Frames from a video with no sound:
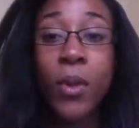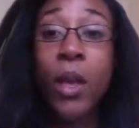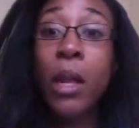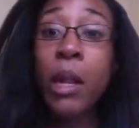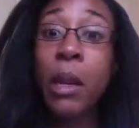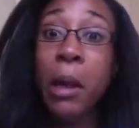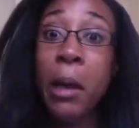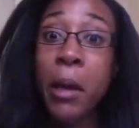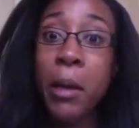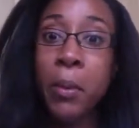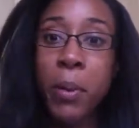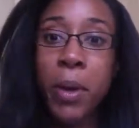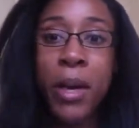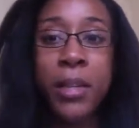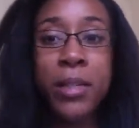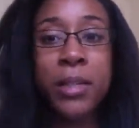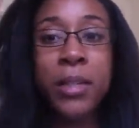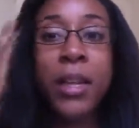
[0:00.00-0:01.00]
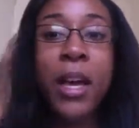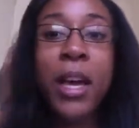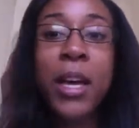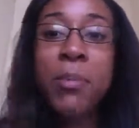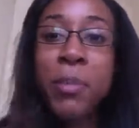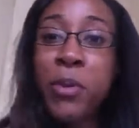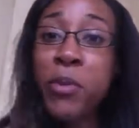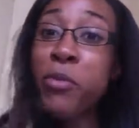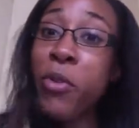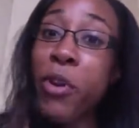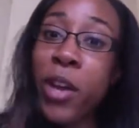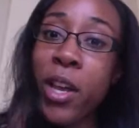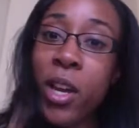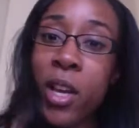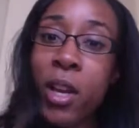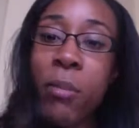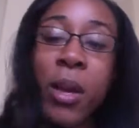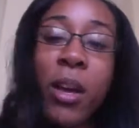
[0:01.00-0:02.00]
Likewise, it had been
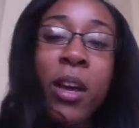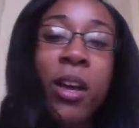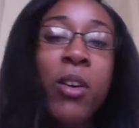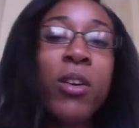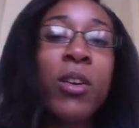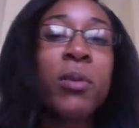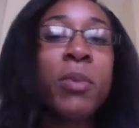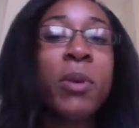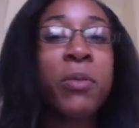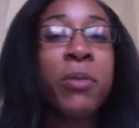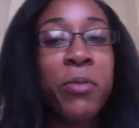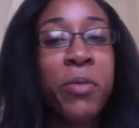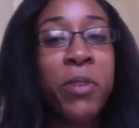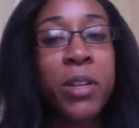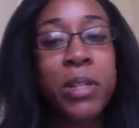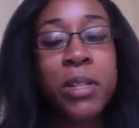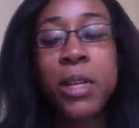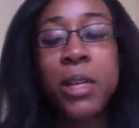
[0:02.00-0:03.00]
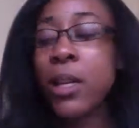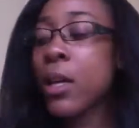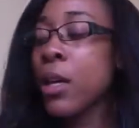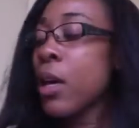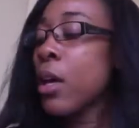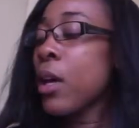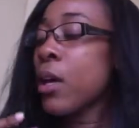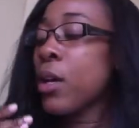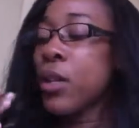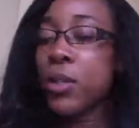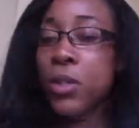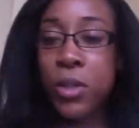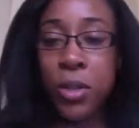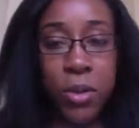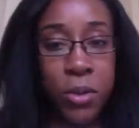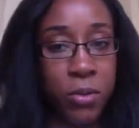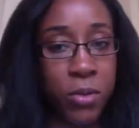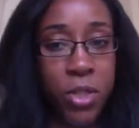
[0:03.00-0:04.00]
raining, my hair got a bit frizzy,
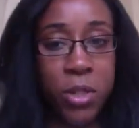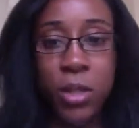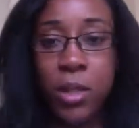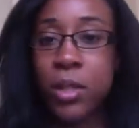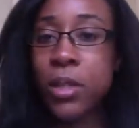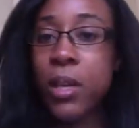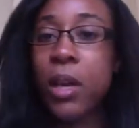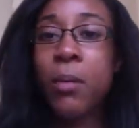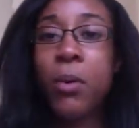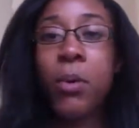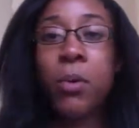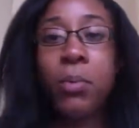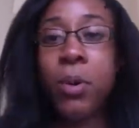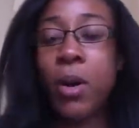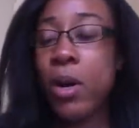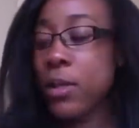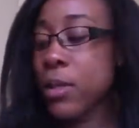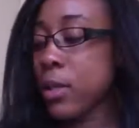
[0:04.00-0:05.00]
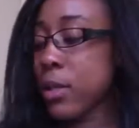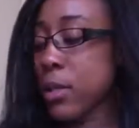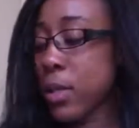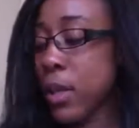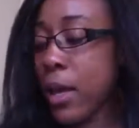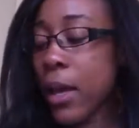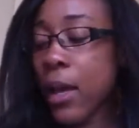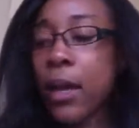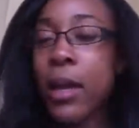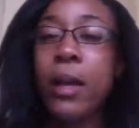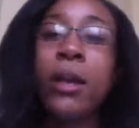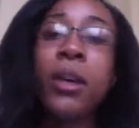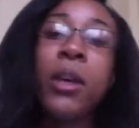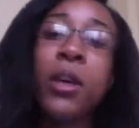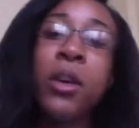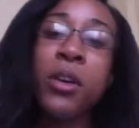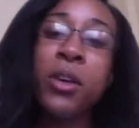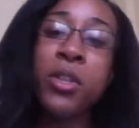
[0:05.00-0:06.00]
so just the same old process again.
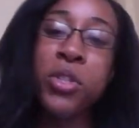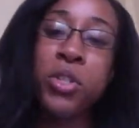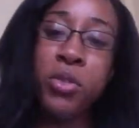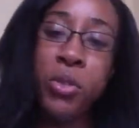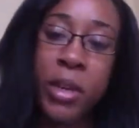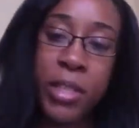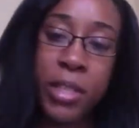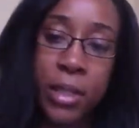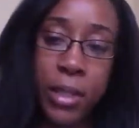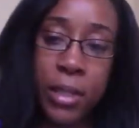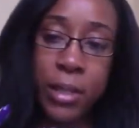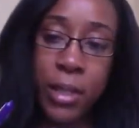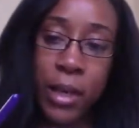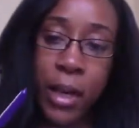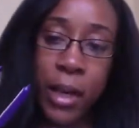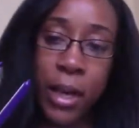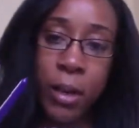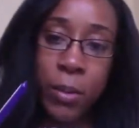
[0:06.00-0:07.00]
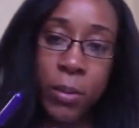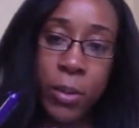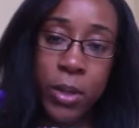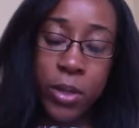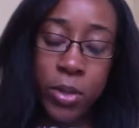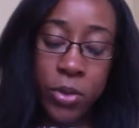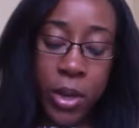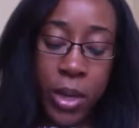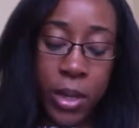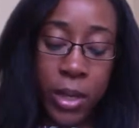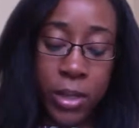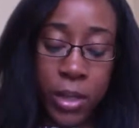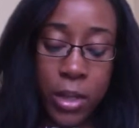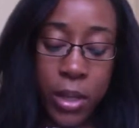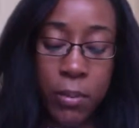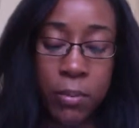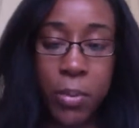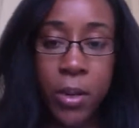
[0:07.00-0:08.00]
Straighten it again with the straighteners
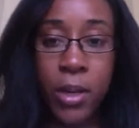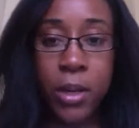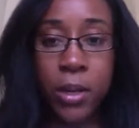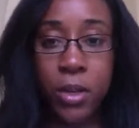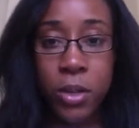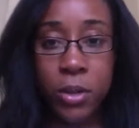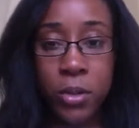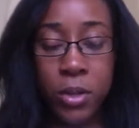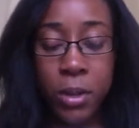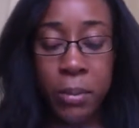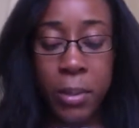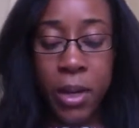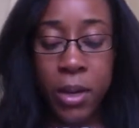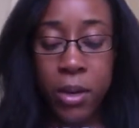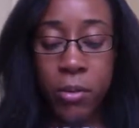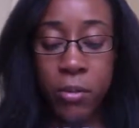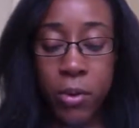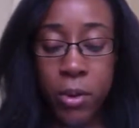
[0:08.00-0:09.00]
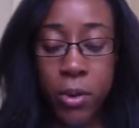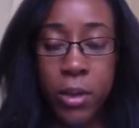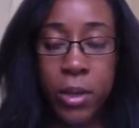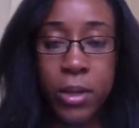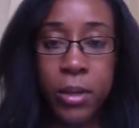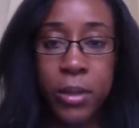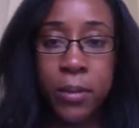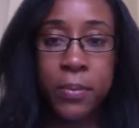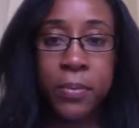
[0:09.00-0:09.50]
and then use the bendy rollers.